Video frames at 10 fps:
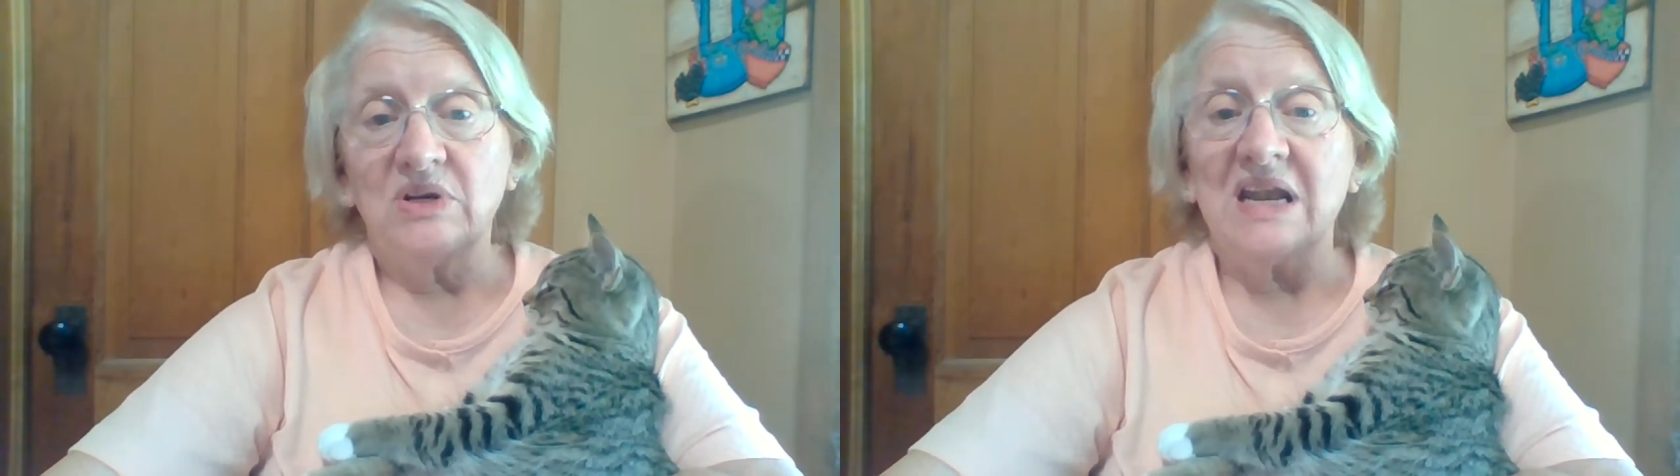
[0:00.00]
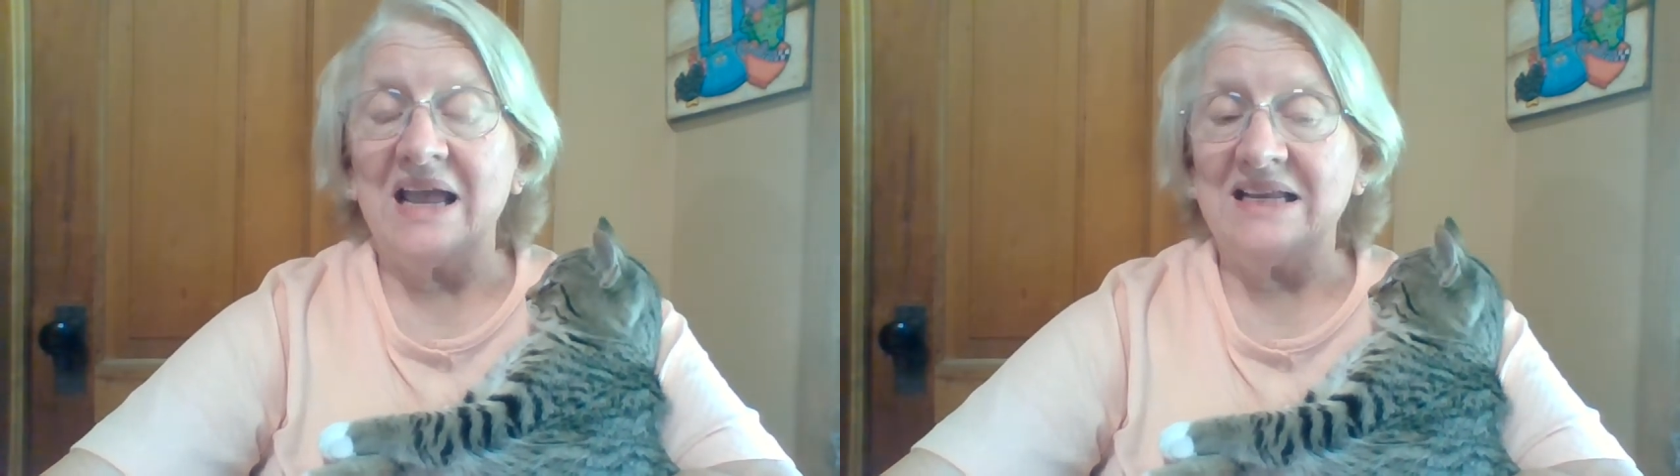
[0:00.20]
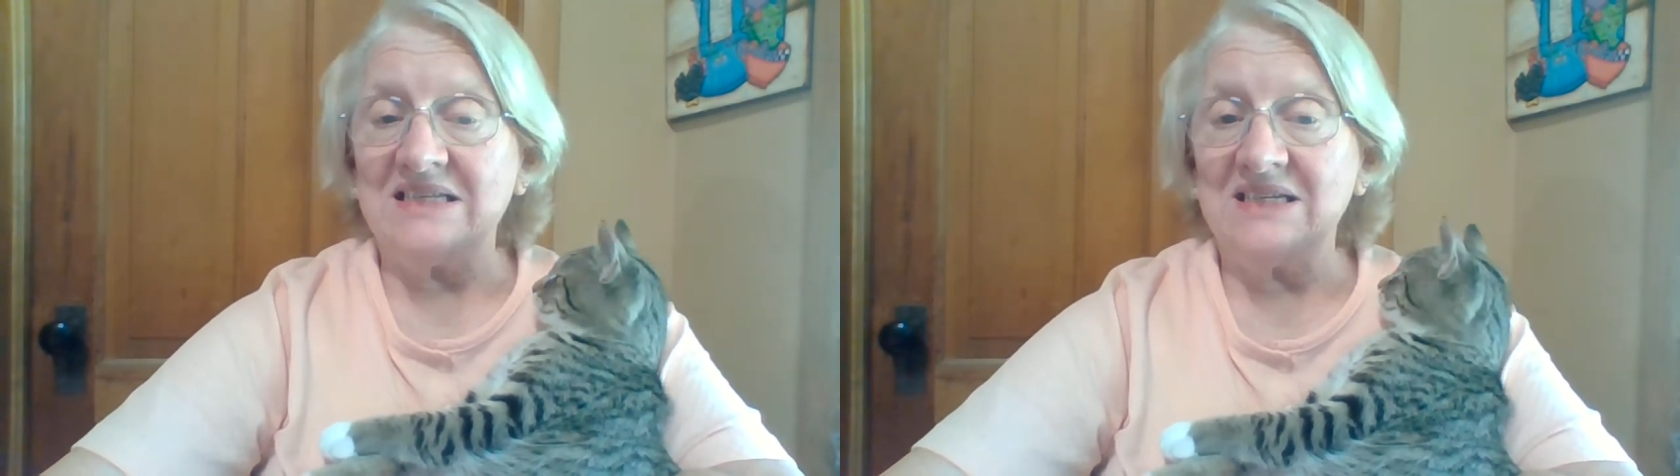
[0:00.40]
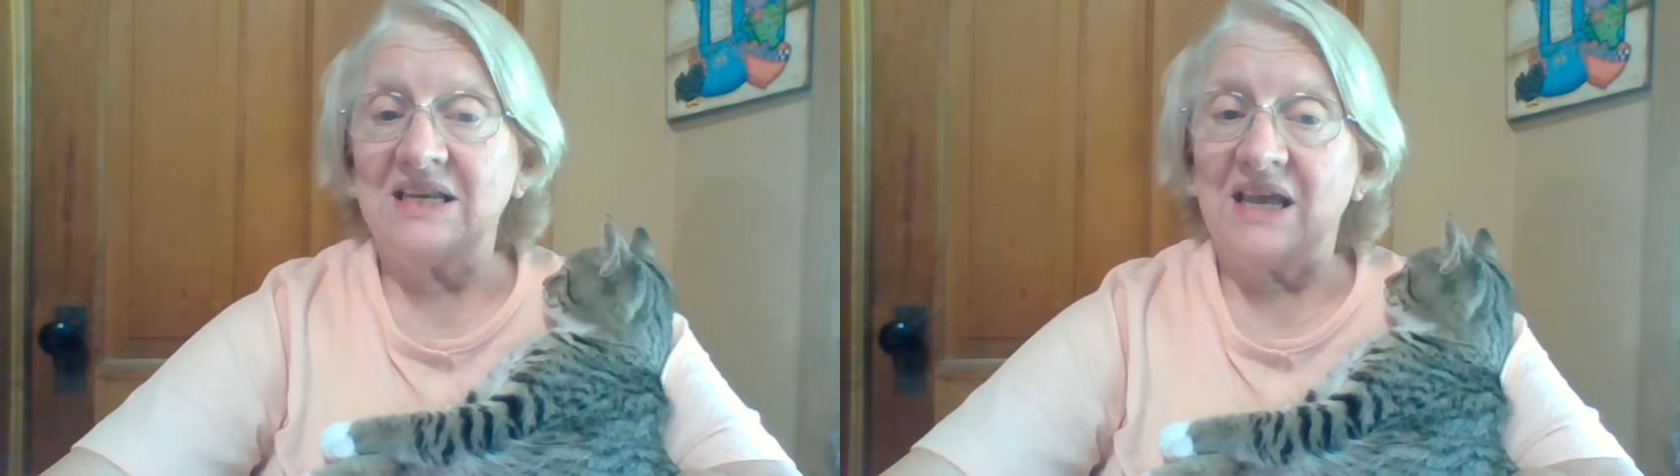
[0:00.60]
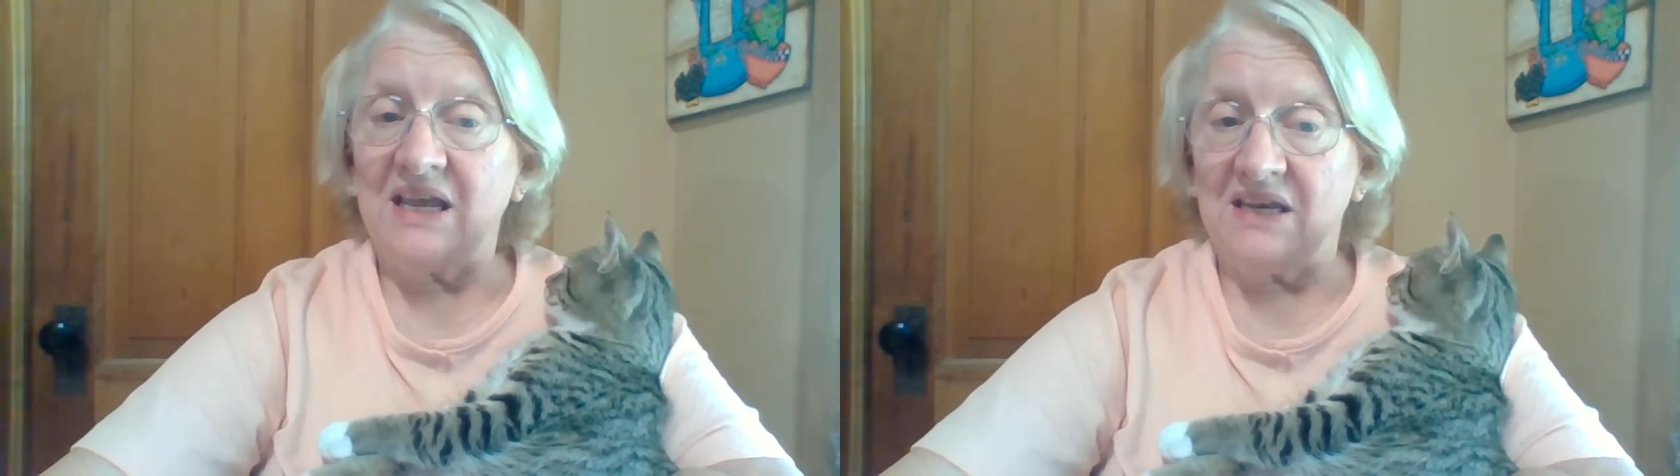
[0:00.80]

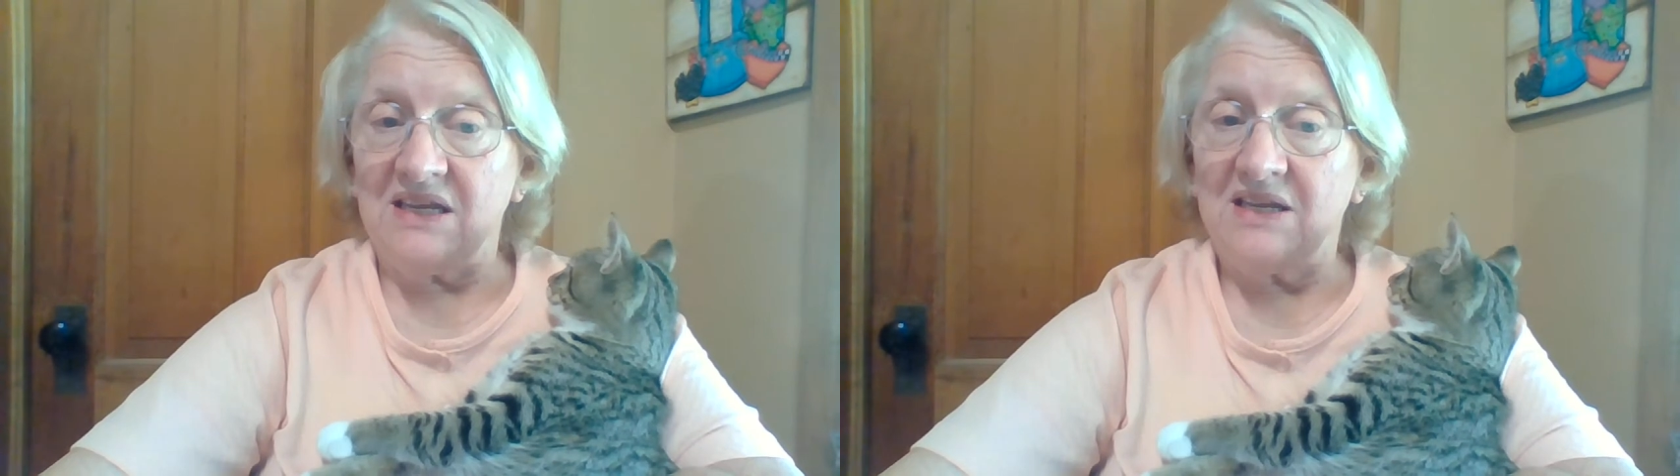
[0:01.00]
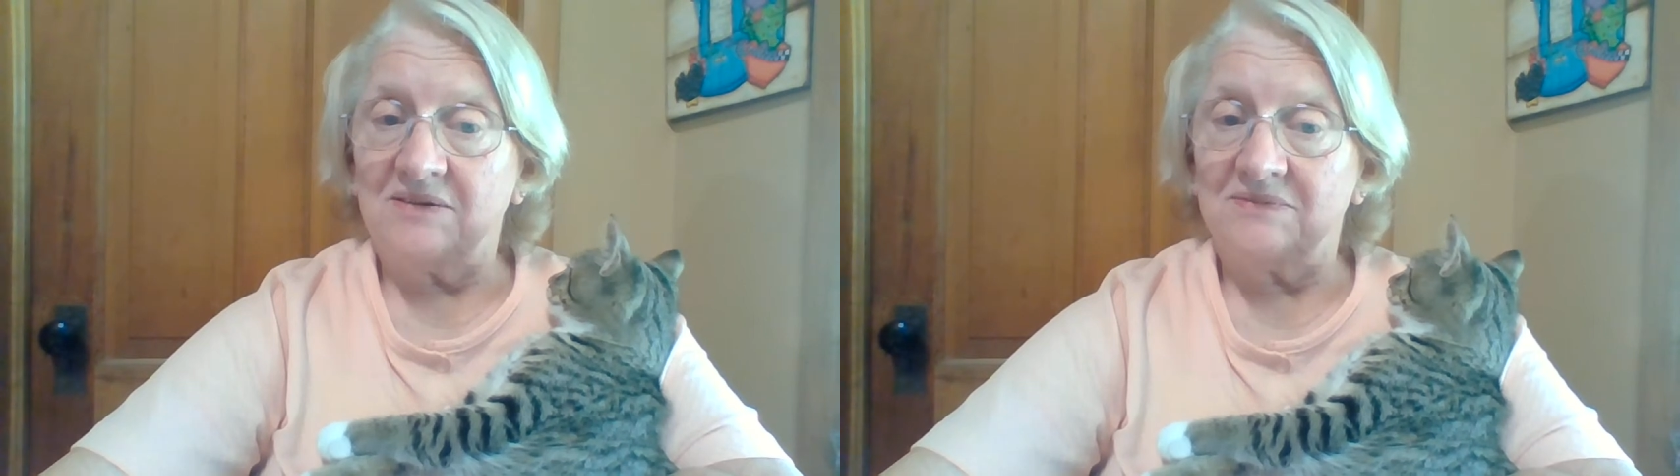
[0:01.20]
1980.